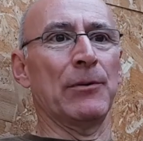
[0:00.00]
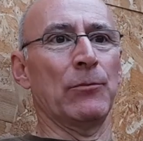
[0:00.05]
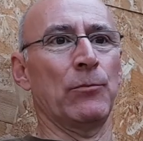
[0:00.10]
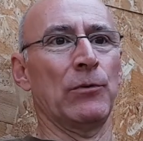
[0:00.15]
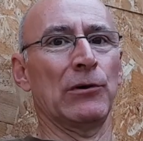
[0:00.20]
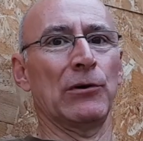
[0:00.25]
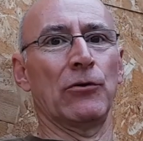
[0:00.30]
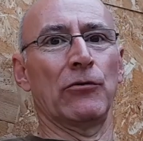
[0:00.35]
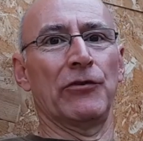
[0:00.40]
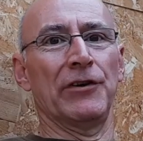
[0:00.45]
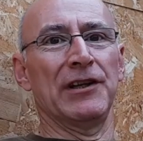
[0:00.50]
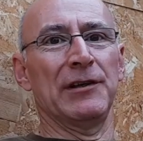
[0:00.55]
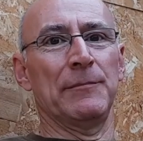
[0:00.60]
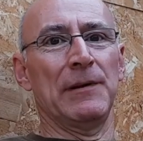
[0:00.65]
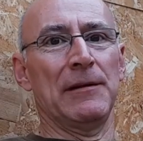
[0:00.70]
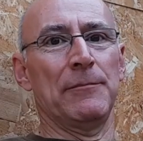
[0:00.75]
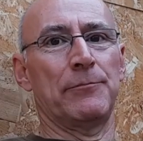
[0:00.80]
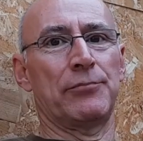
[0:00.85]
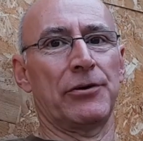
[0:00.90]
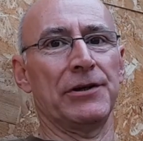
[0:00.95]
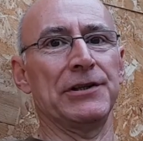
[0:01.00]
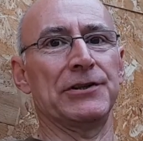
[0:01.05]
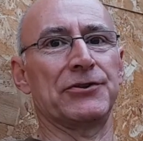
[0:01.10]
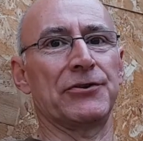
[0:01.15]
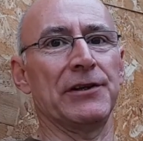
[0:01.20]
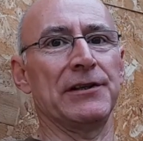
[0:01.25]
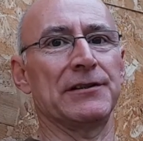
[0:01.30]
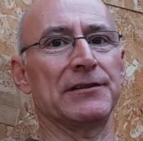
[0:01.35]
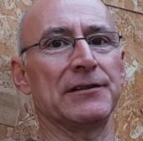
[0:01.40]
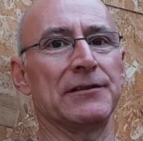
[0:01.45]
it will already be
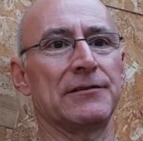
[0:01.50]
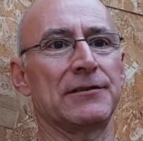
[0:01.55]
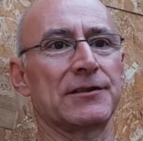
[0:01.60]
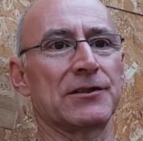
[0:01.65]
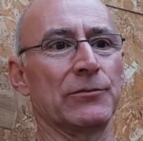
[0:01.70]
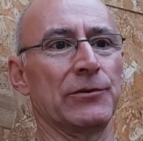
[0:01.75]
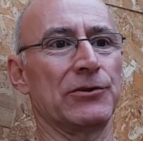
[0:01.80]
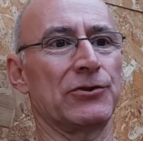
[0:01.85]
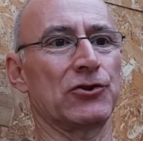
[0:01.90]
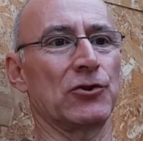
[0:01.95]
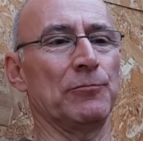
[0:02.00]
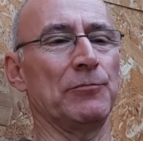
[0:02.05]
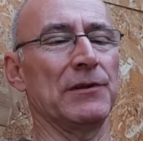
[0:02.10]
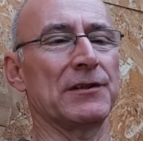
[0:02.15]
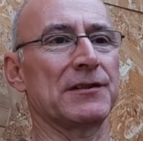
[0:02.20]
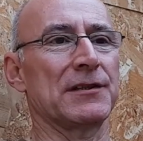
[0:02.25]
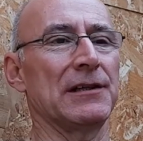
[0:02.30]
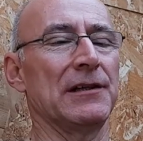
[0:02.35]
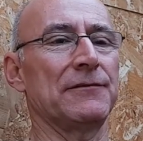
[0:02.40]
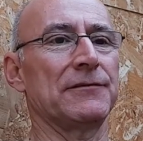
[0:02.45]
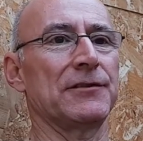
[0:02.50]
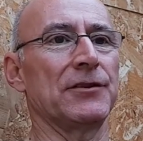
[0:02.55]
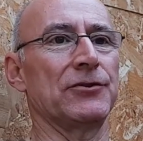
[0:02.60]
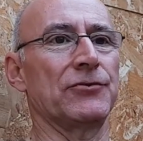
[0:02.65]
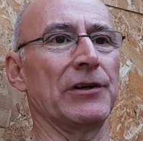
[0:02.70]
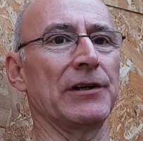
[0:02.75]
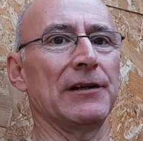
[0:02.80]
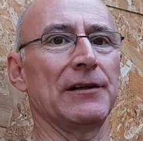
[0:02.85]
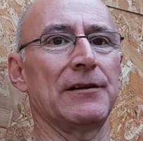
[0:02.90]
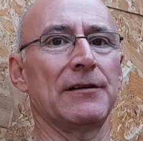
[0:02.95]
pre-treated, so it should be safe to
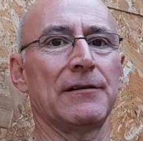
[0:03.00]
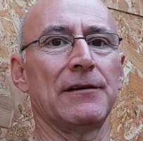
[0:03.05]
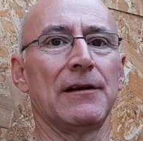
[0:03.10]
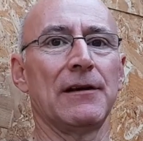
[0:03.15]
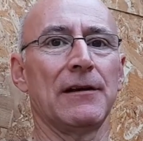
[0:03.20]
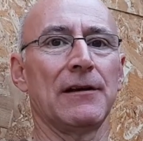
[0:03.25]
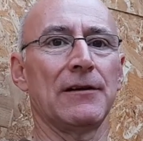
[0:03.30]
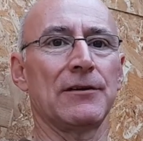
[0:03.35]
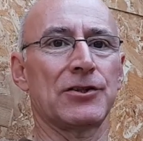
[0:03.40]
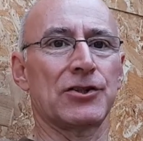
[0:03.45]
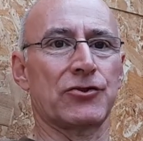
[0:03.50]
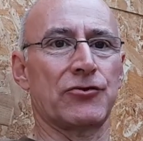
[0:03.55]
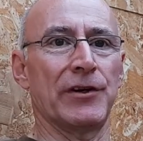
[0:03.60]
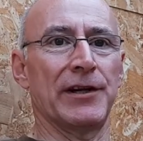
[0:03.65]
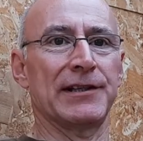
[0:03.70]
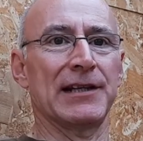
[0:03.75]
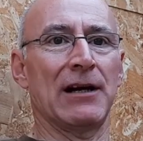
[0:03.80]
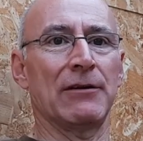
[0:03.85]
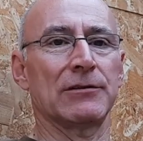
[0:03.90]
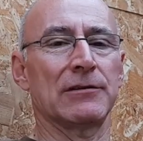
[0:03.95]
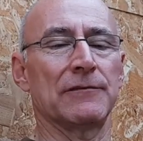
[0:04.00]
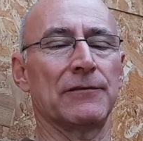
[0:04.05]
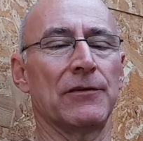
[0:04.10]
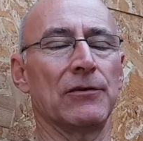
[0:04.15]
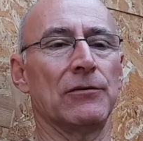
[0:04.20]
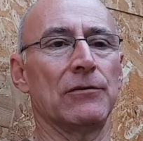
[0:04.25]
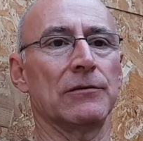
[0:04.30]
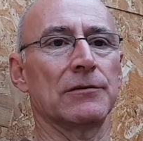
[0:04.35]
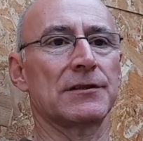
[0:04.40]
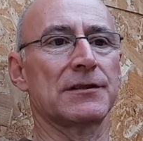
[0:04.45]
drink straight out of
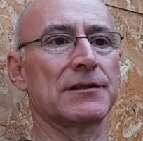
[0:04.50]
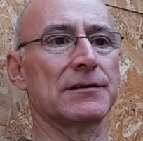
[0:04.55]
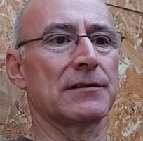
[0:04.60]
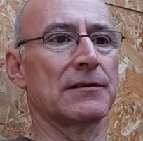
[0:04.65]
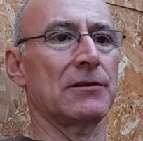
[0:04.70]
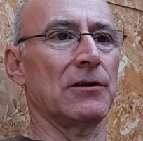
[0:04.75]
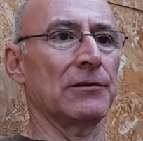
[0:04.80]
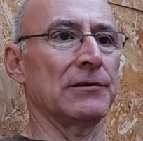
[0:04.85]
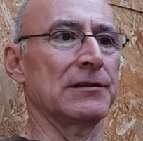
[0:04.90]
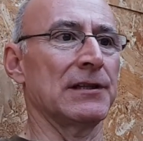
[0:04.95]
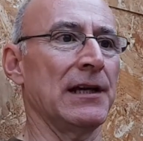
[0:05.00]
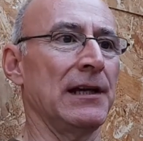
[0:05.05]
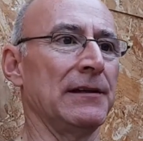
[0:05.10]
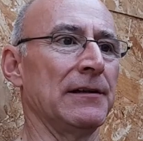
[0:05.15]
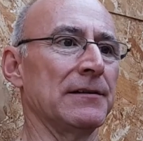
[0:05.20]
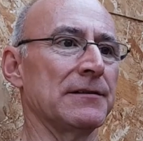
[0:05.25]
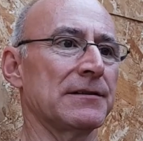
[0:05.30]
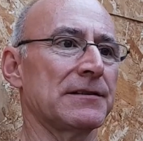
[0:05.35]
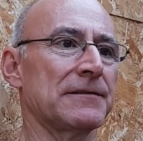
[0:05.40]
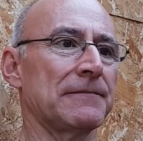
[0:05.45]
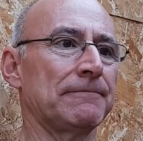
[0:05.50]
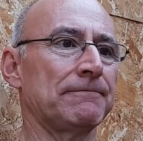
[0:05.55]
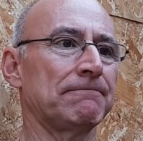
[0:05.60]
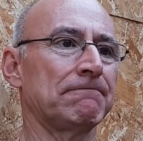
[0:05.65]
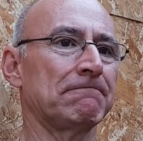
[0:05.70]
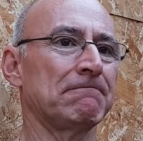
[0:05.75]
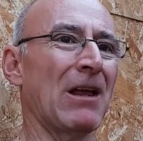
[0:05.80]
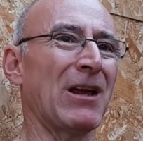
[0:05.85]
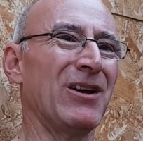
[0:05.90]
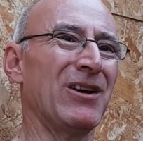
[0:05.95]
those containers.
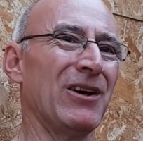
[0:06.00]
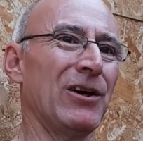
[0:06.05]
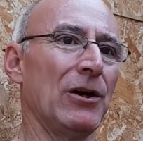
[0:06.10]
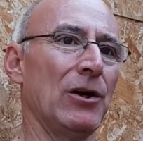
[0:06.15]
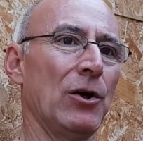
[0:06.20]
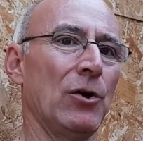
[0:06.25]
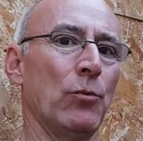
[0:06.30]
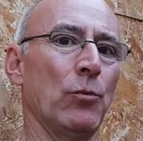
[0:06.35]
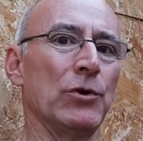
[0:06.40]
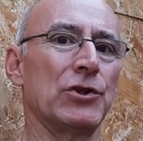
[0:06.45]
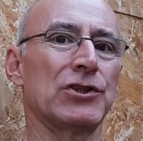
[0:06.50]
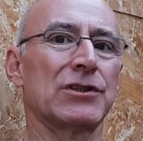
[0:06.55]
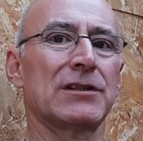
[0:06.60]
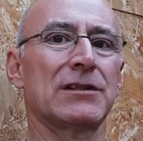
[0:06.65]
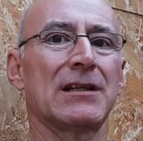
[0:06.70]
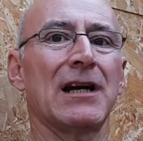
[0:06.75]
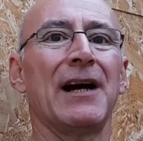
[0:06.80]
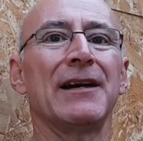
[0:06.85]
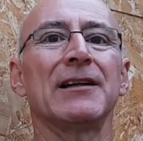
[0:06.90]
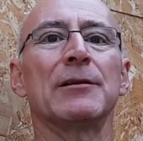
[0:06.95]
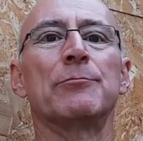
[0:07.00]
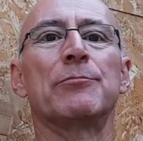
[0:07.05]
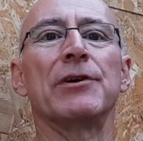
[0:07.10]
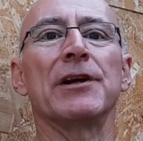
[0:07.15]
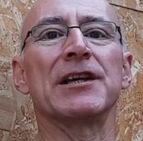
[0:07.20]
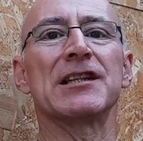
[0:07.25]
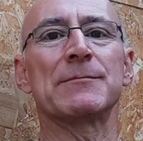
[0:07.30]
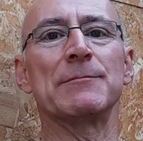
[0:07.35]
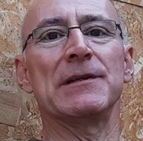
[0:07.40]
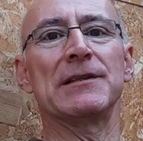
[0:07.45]
Which kind of
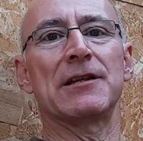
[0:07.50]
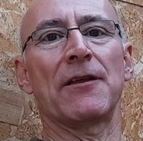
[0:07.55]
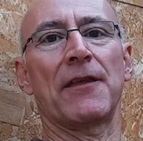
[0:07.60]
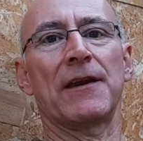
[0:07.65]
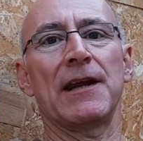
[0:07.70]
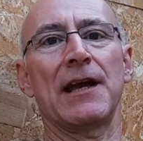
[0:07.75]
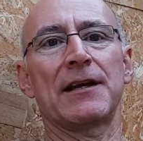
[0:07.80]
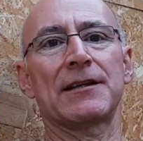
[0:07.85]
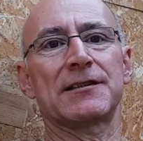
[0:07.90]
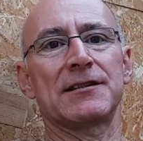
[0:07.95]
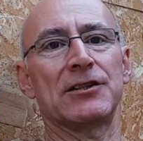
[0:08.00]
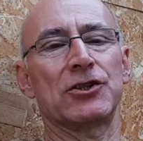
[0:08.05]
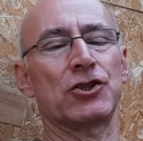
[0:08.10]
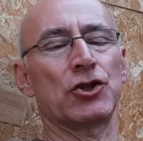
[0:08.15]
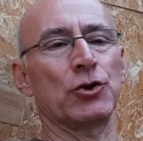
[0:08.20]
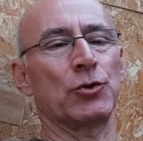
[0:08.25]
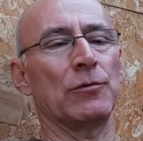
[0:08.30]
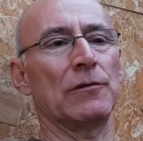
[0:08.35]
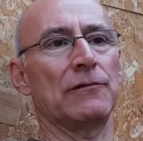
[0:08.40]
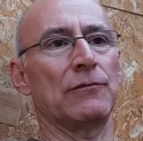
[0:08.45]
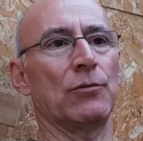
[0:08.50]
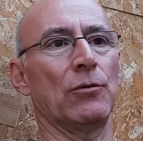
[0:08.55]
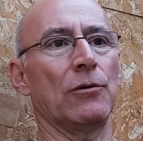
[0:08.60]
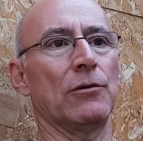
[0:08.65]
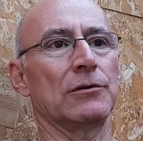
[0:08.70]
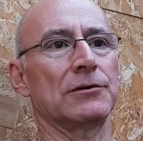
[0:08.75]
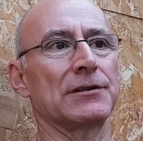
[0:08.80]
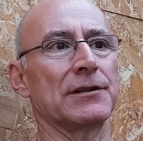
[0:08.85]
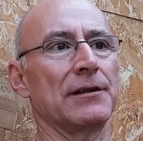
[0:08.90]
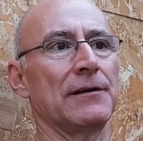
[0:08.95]
brings me to the next issue of
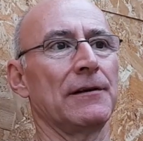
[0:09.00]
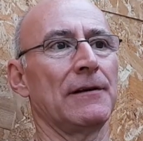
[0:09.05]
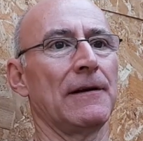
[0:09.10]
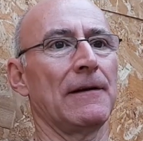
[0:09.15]
water.